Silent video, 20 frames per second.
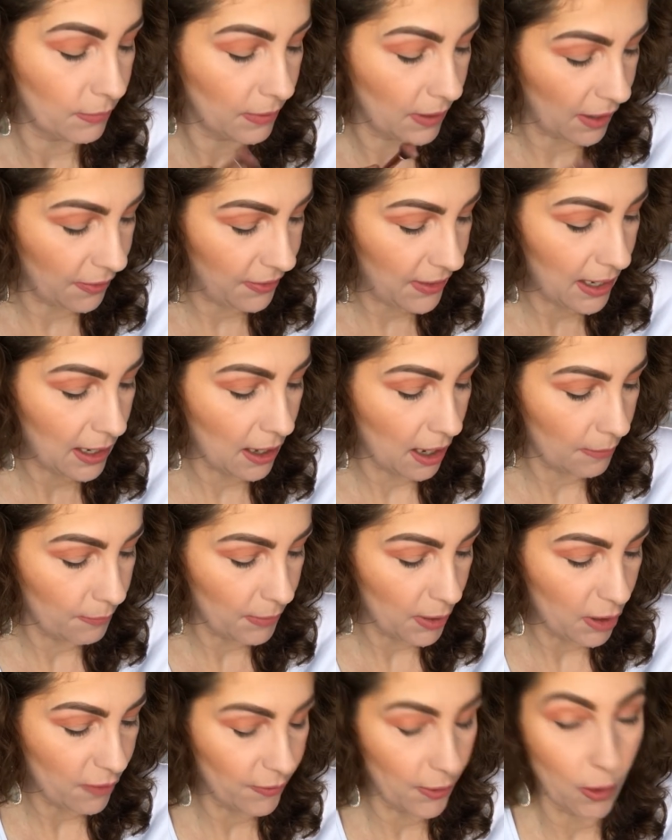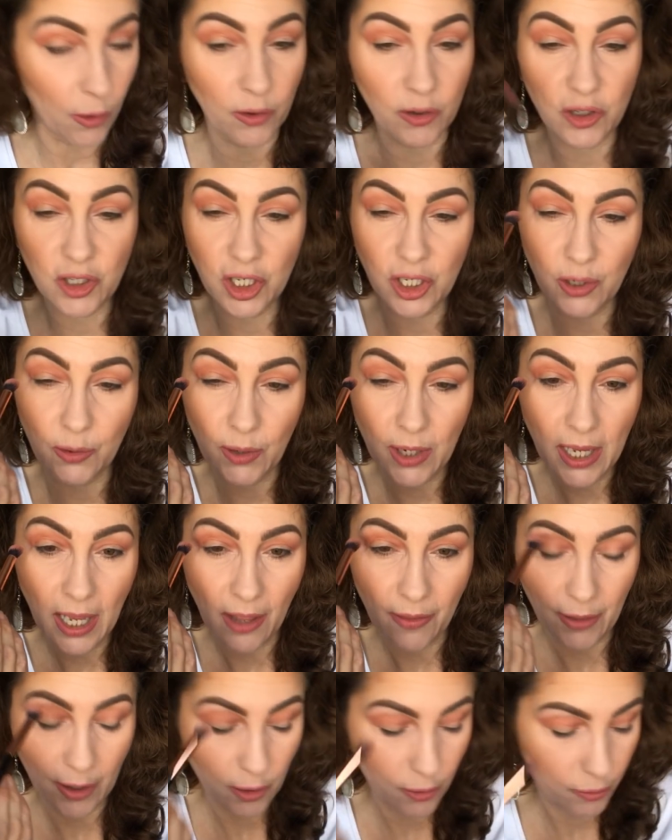I think I'll move on to
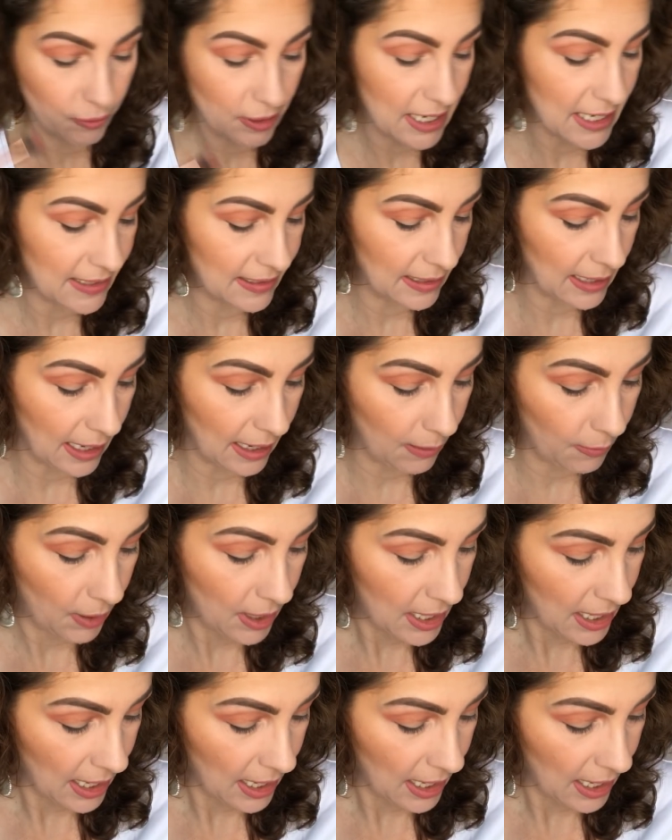the crease now.